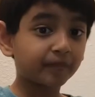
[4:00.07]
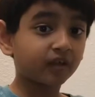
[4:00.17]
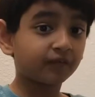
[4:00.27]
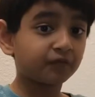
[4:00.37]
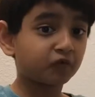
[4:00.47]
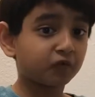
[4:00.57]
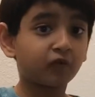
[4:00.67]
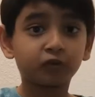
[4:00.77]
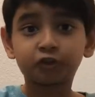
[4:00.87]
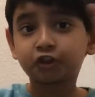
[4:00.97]
have enjoyed
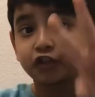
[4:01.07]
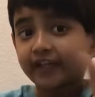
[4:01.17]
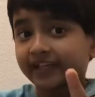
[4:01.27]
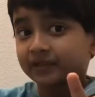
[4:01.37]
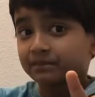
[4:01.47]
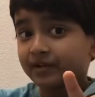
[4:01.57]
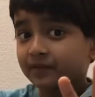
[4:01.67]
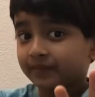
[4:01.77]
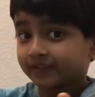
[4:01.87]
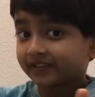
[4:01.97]
all 3
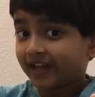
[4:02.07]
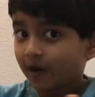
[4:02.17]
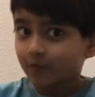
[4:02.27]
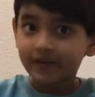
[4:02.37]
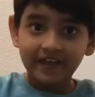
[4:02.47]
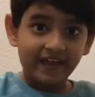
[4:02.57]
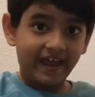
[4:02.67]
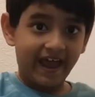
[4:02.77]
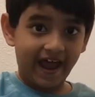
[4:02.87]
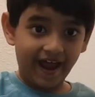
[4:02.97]
experiments now
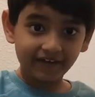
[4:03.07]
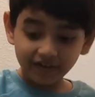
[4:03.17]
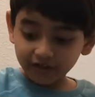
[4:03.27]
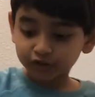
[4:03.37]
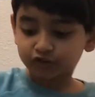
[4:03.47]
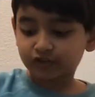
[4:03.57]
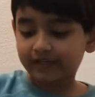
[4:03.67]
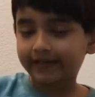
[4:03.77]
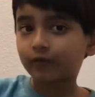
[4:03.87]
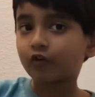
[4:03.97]
and try
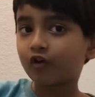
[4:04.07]
it at home.